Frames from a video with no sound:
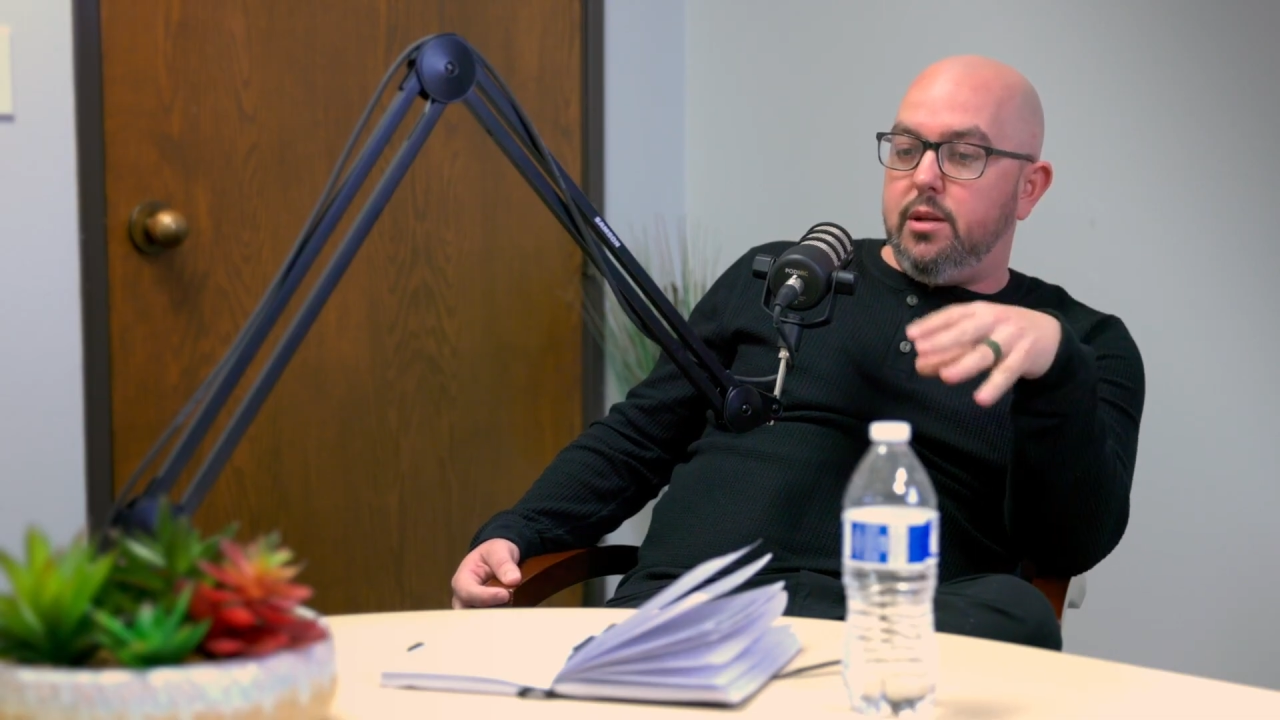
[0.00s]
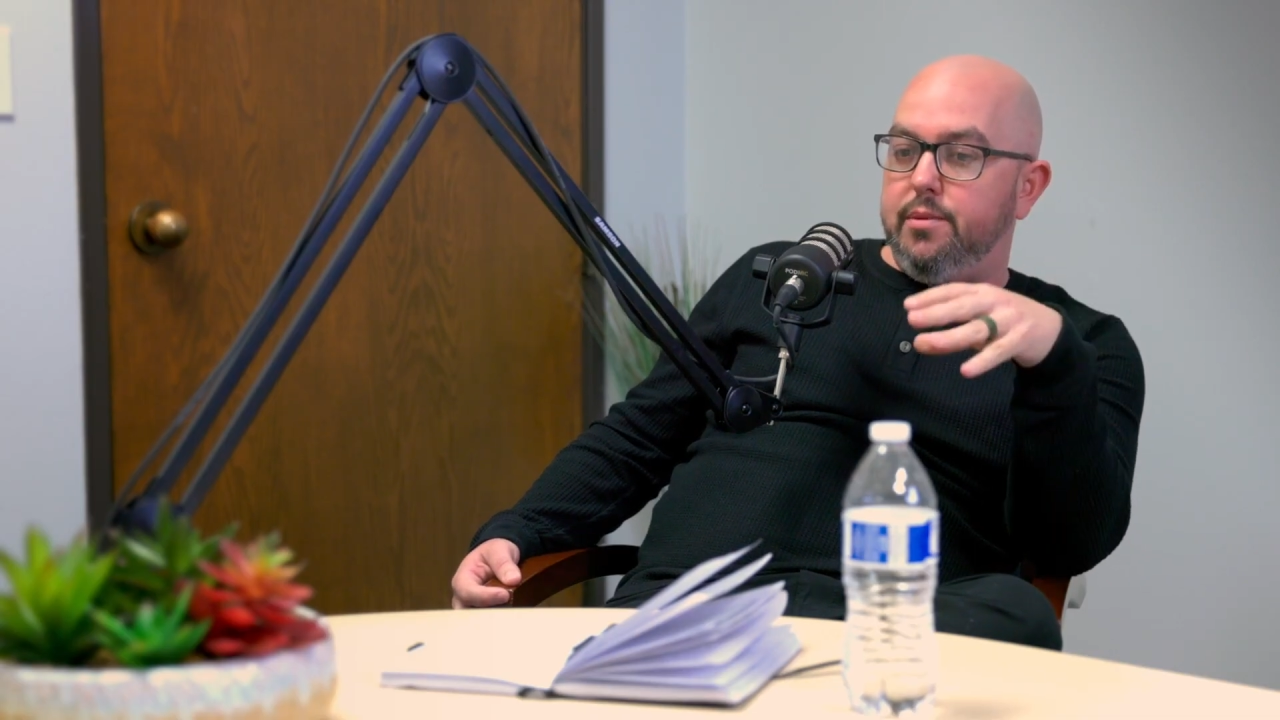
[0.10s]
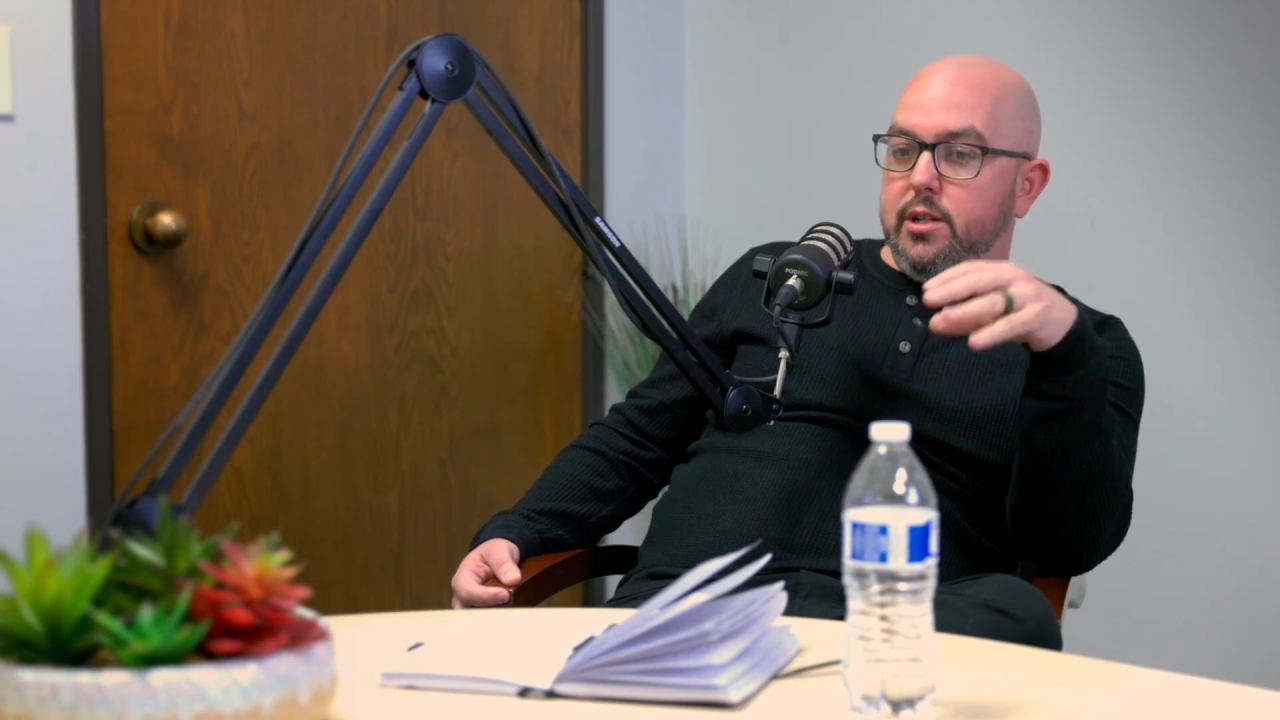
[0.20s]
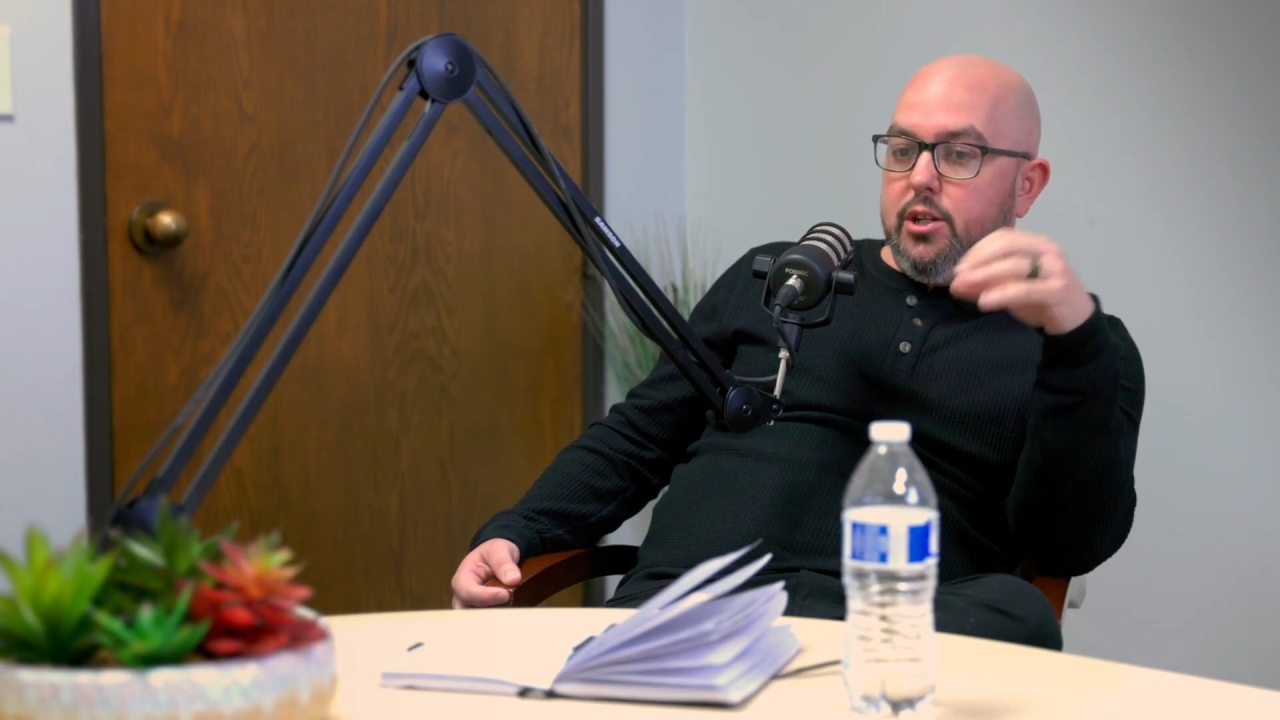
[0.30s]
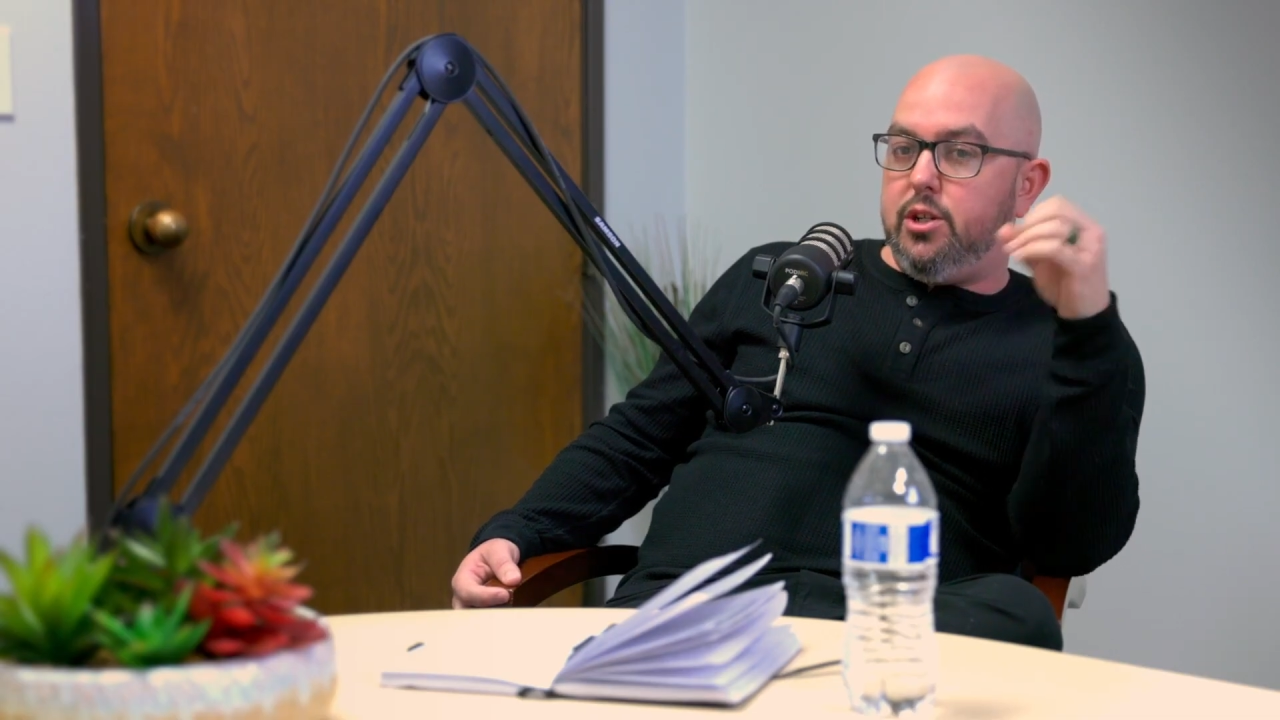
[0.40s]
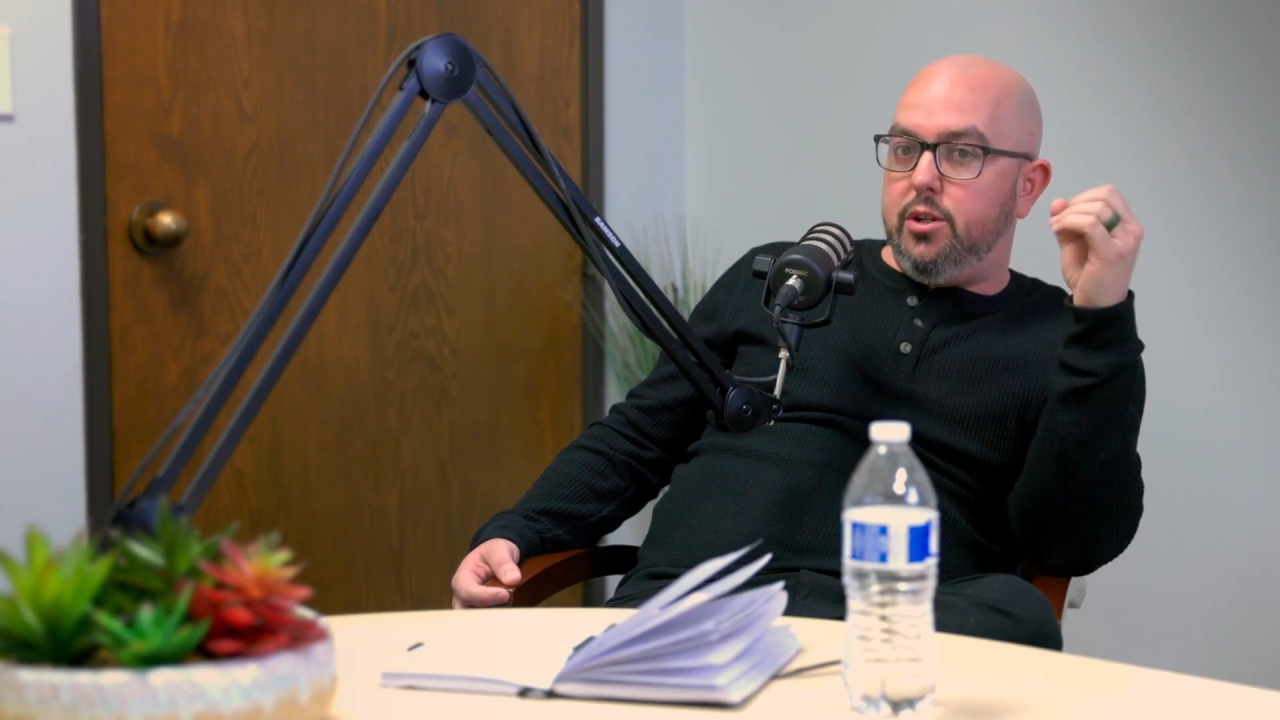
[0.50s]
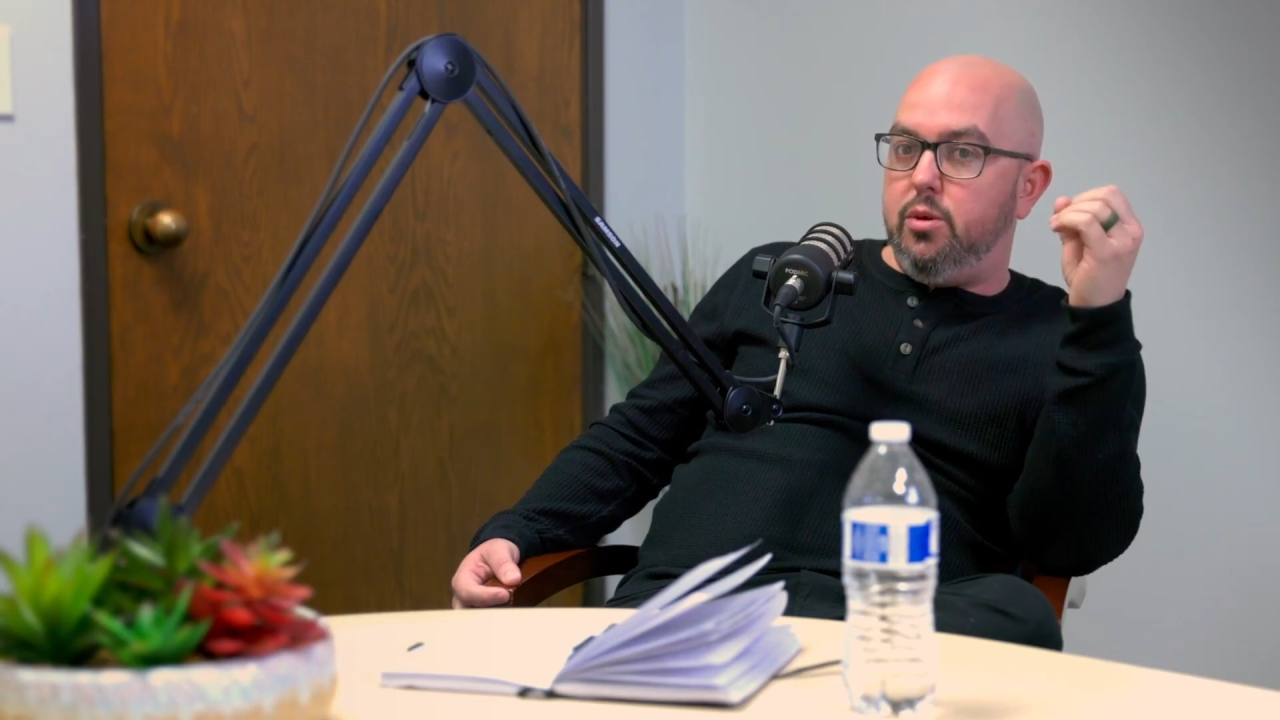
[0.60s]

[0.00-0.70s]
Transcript: in position